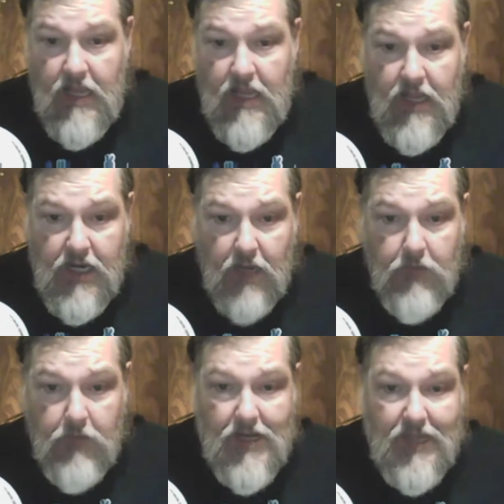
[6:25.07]
Now,
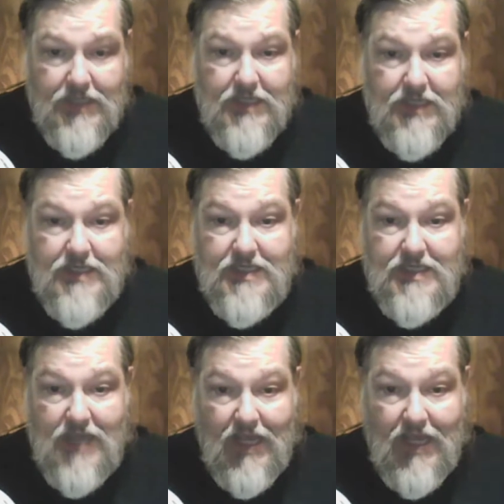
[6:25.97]
Braun had
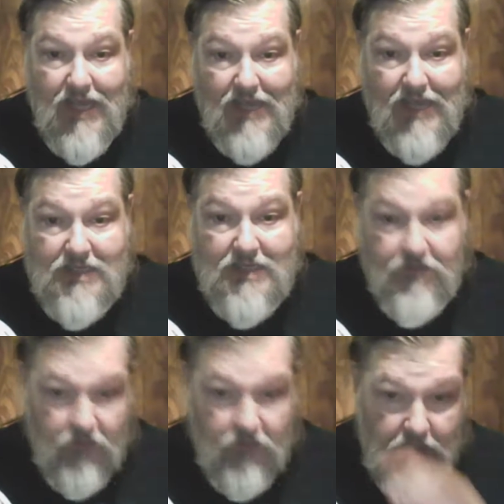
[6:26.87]
his exit
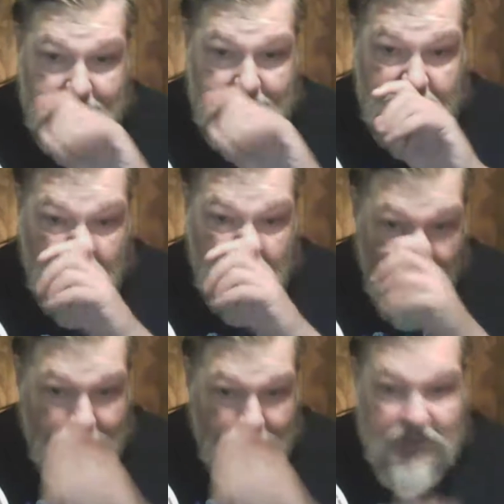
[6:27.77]
velocity
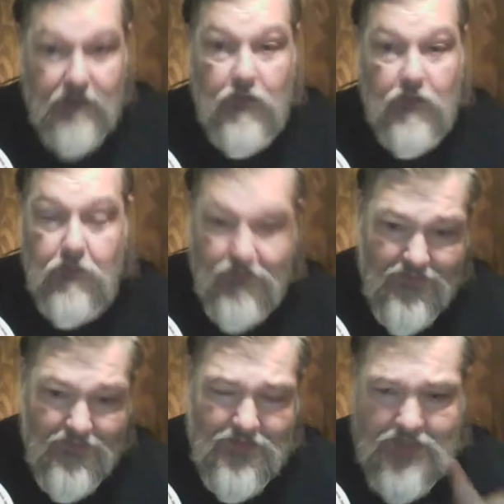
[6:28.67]
drop several
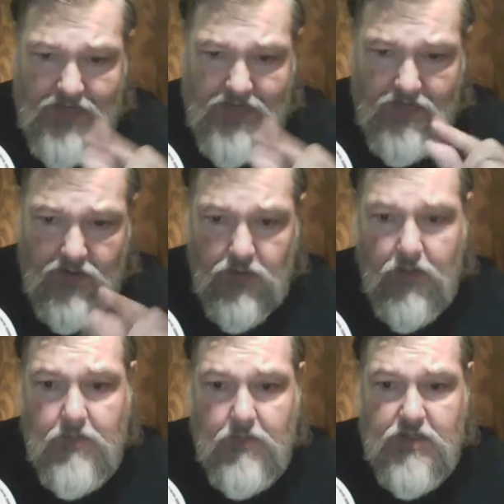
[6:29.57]
little
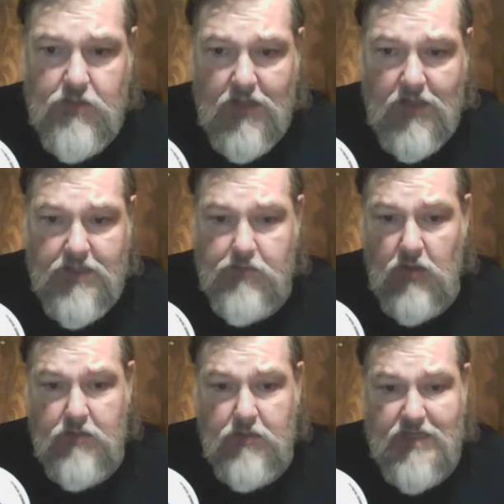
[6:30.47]
numbers, while his pull
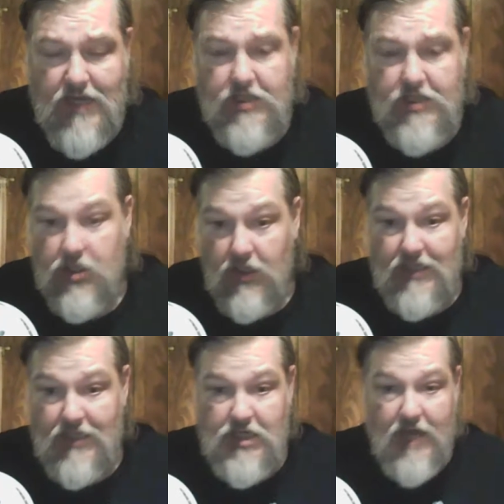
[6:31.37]
percentage and
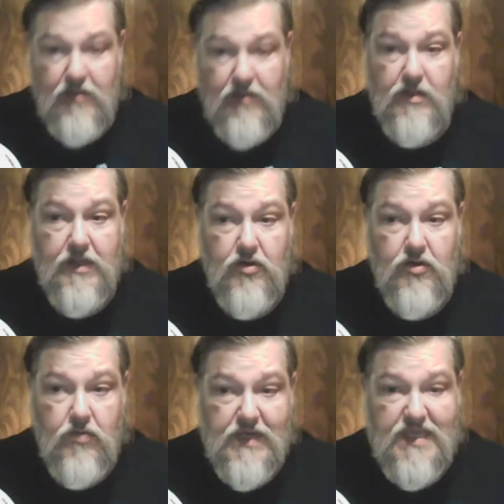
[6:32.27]
launch angle
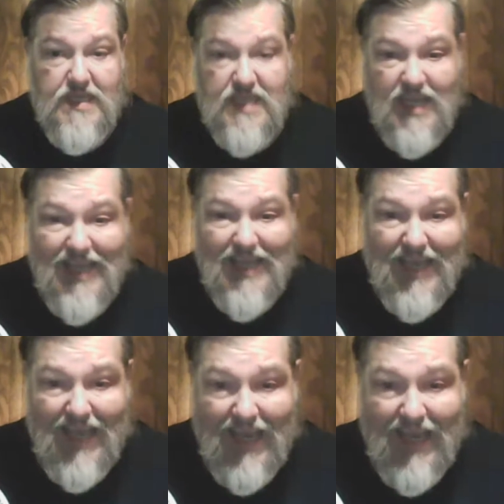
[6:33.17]
increased
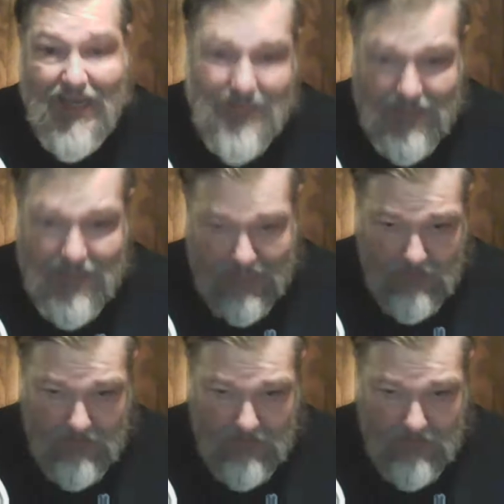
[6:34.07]
slightly,